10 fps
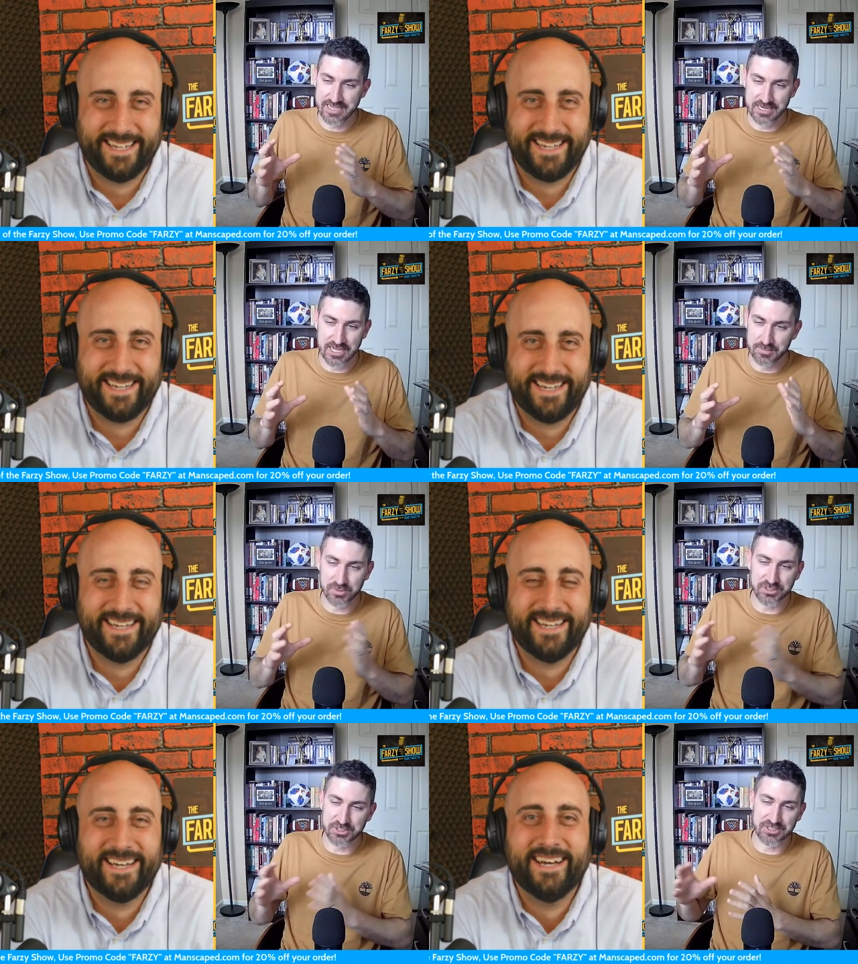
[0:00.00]
Speaker 1: and
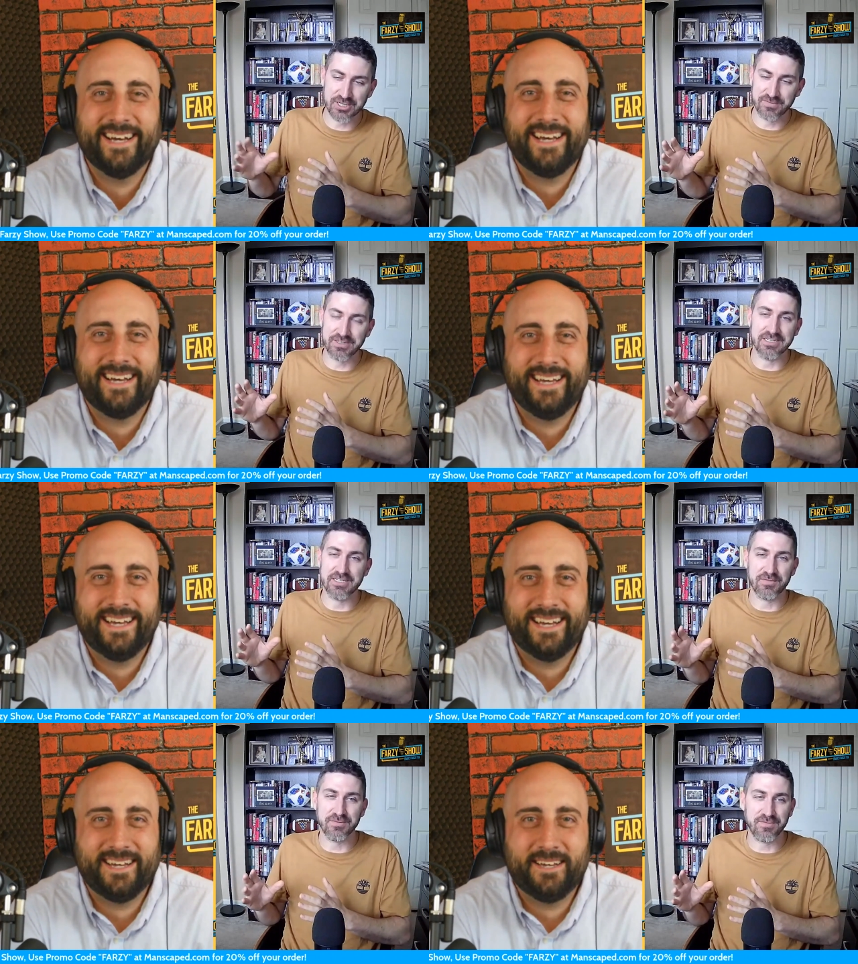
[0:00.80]
uh, put yourself in
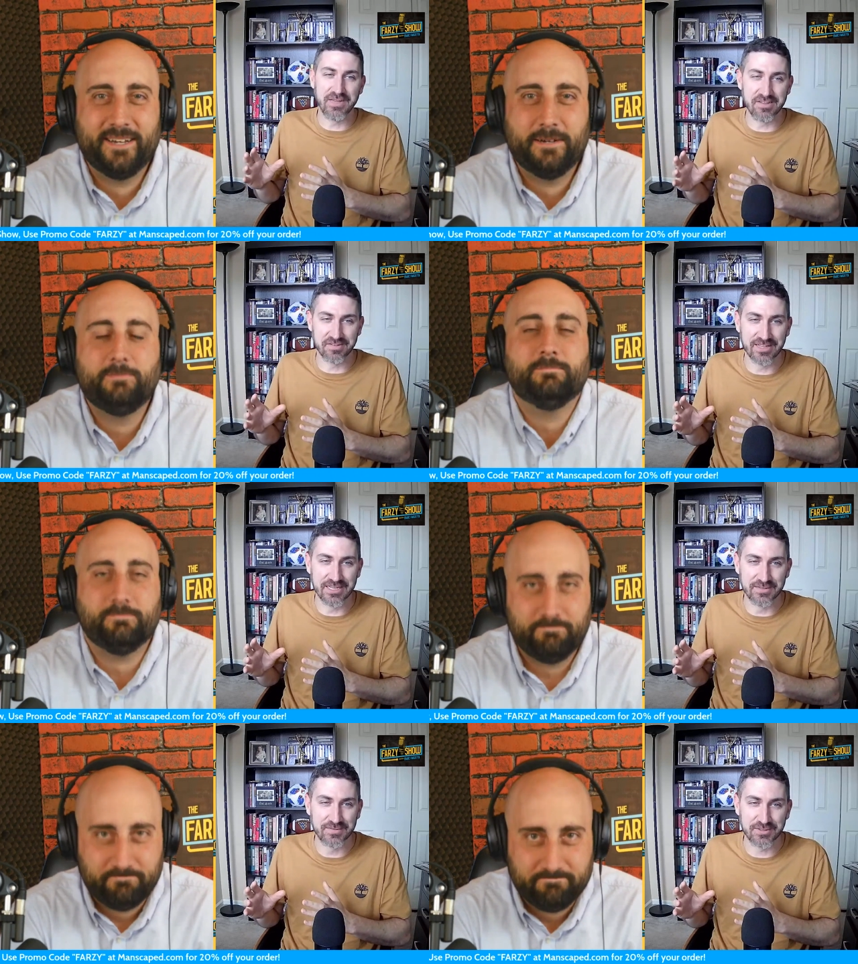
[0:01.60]
a different phase
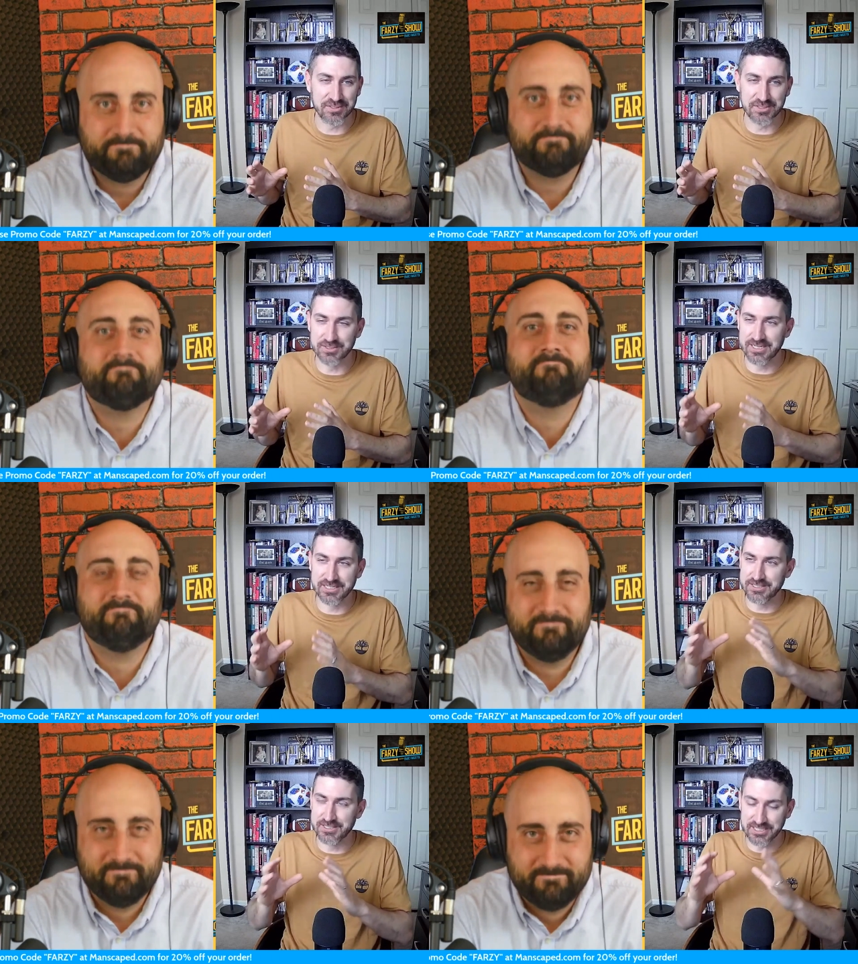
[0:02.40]
of life, because you're
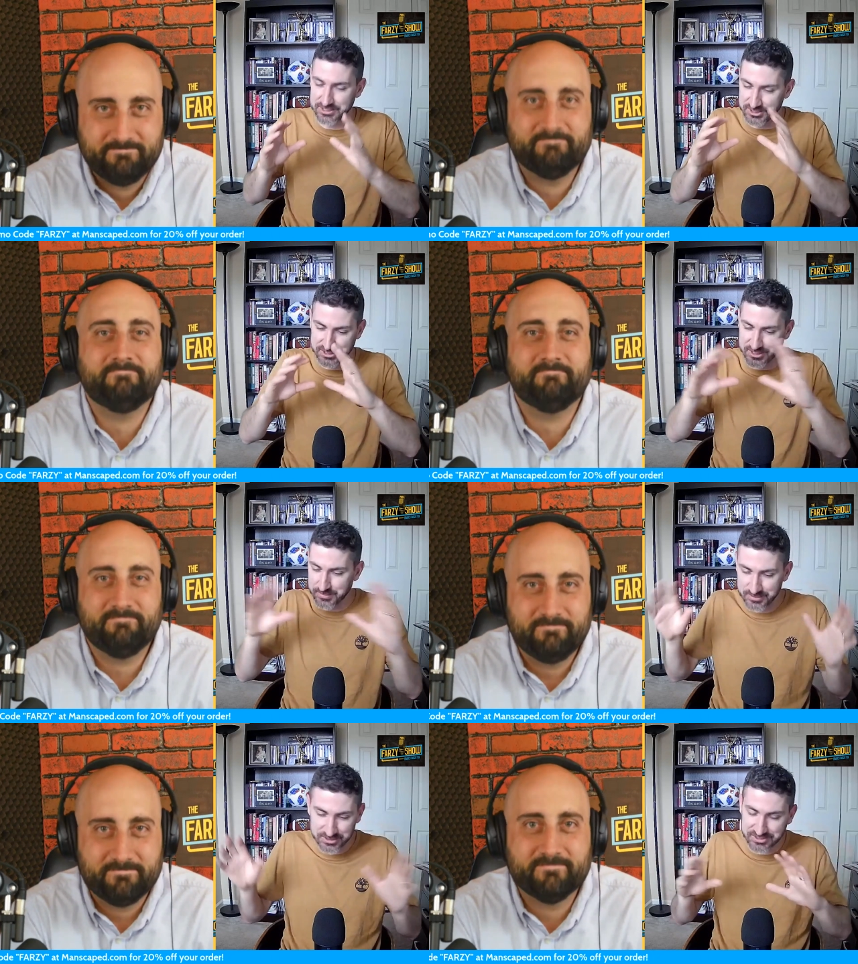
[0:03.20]
not like
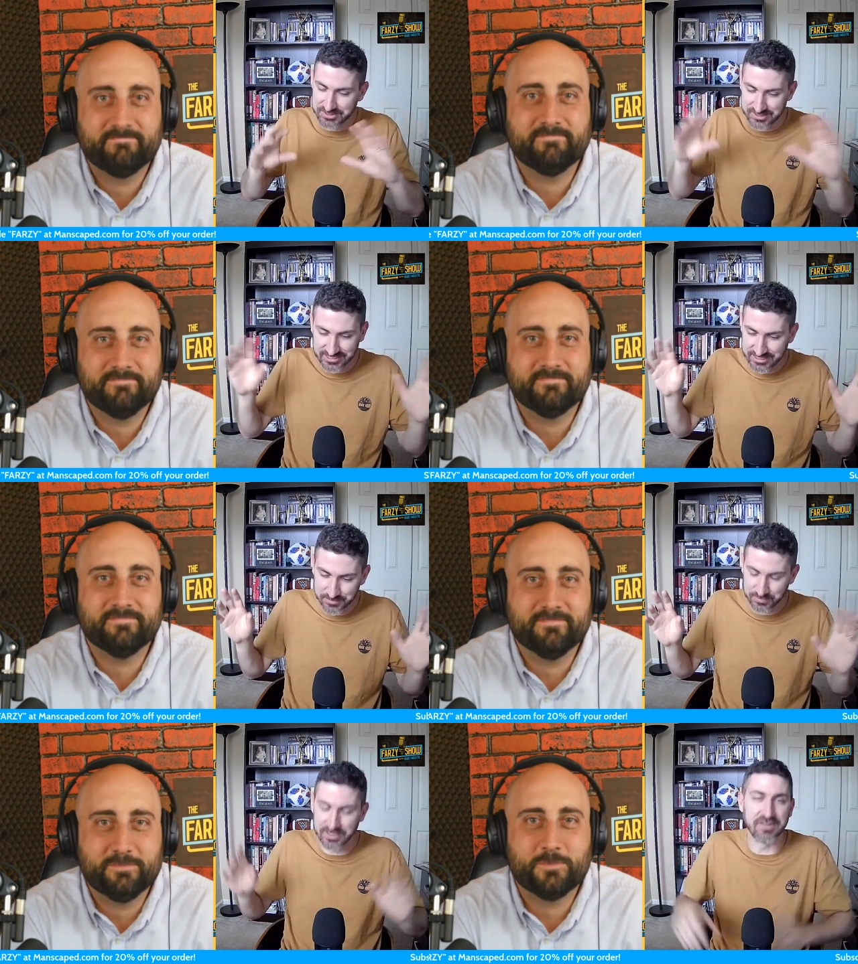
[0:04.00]
just just
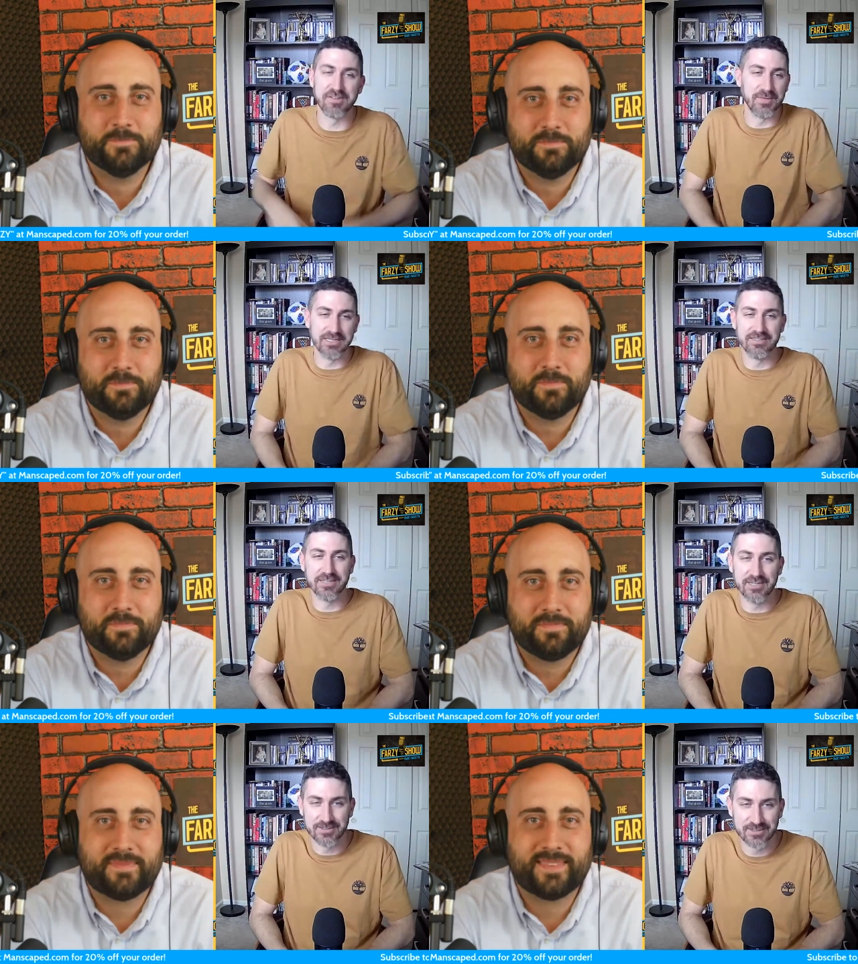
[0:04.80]
like embrace it,
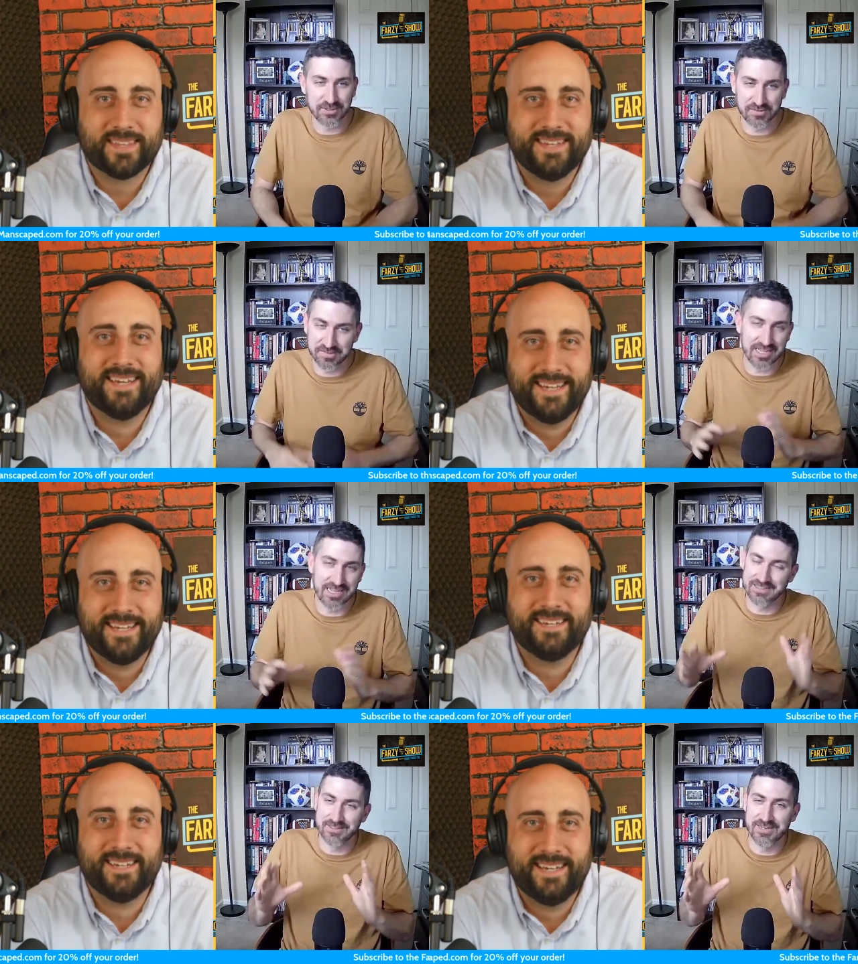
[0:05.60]
man. You know, because it's
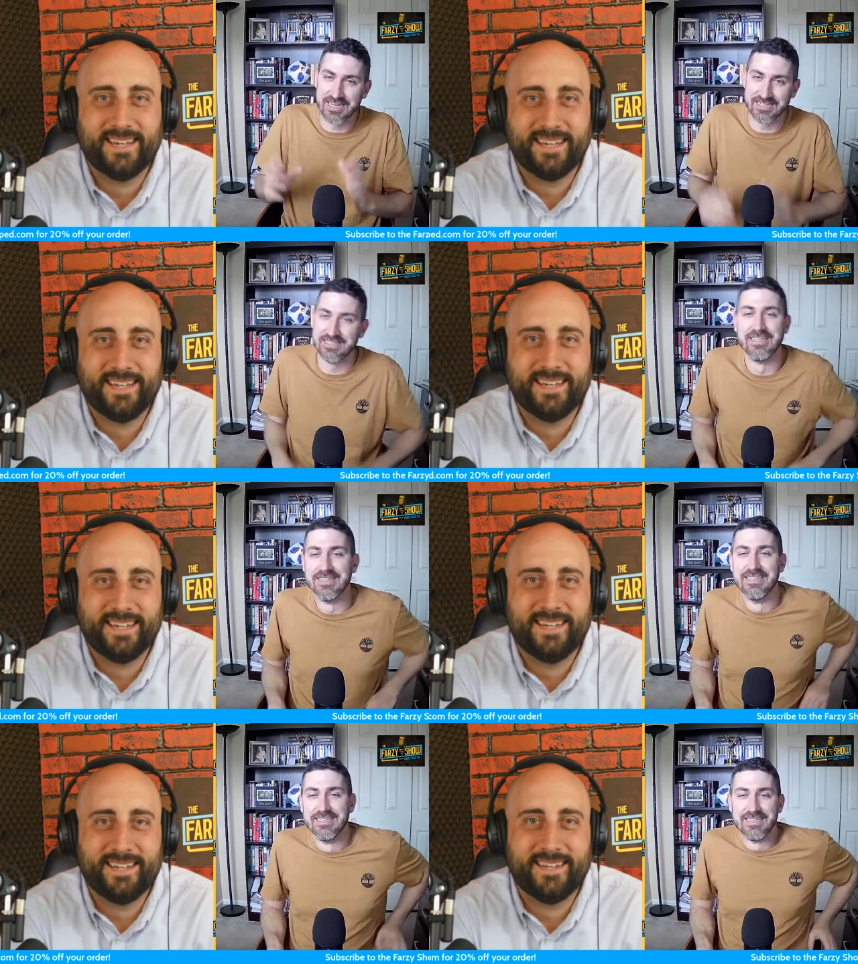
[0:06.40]
not they're not.
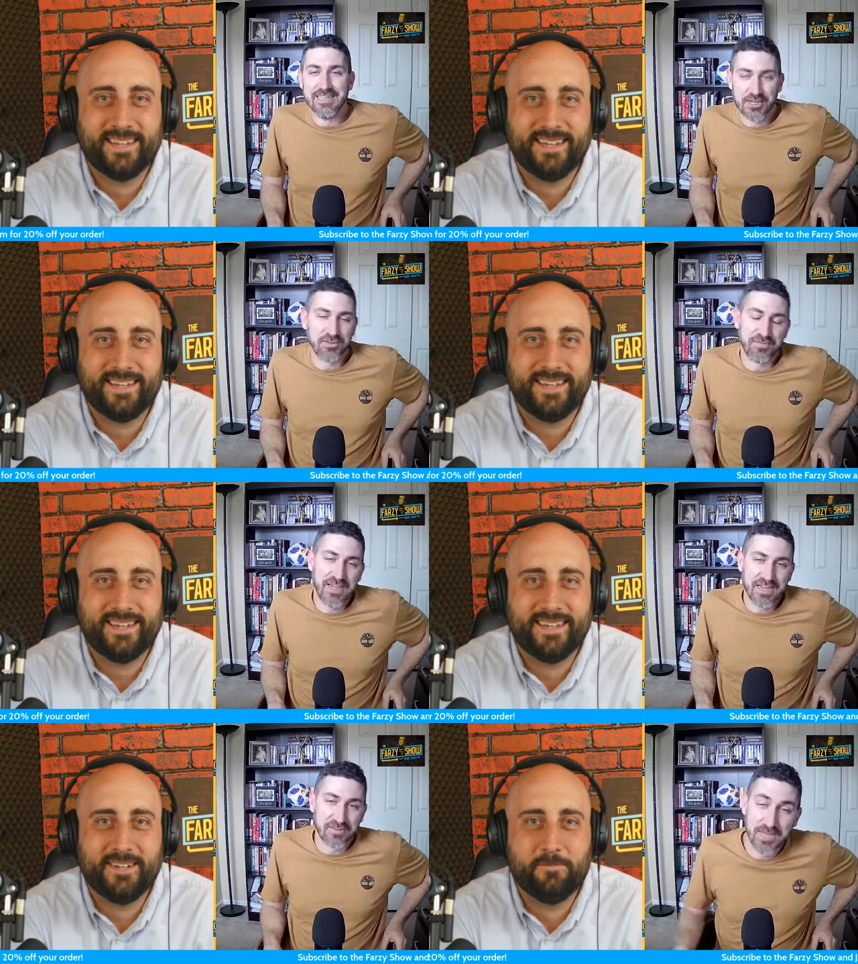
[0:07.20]
It
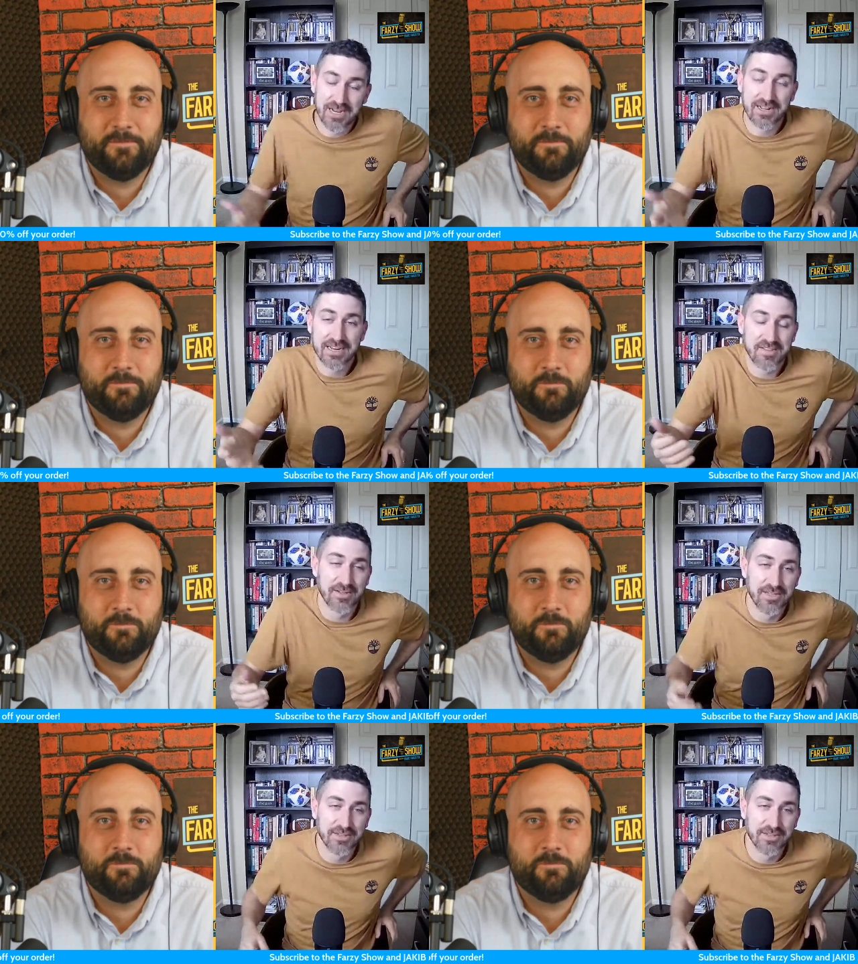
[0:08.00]
goes fast, man. I got to